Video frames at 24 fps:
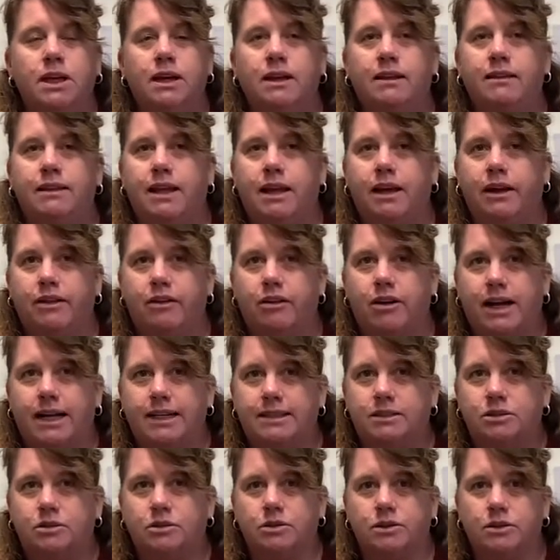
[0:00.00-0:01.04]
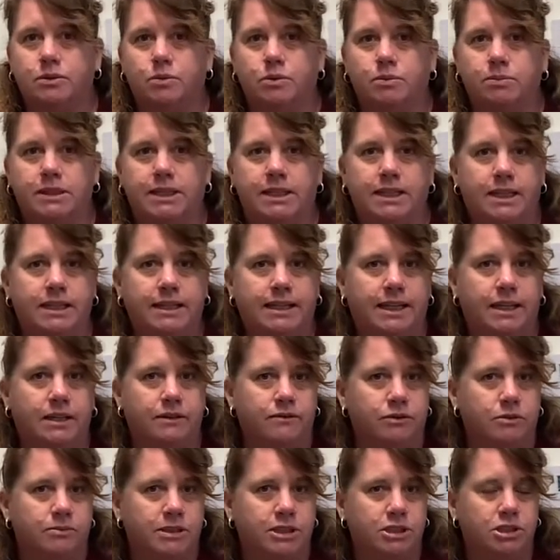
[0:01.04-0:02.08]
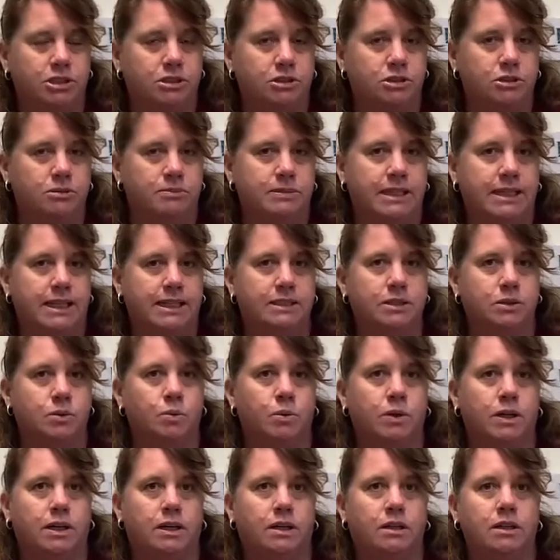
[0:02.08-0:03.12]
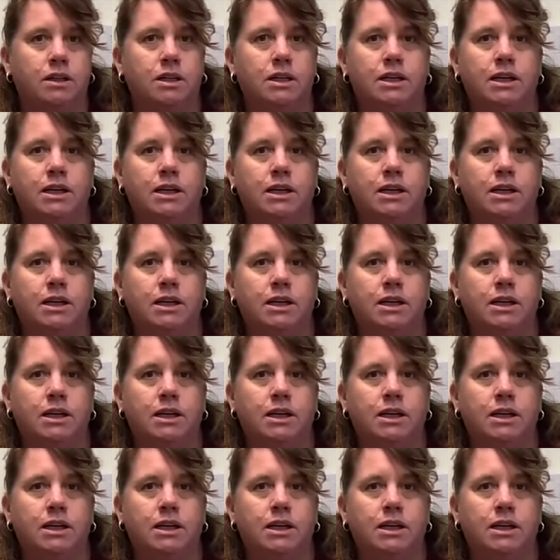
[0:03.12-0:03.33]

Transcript: The other high schools will be getting that information to me as well.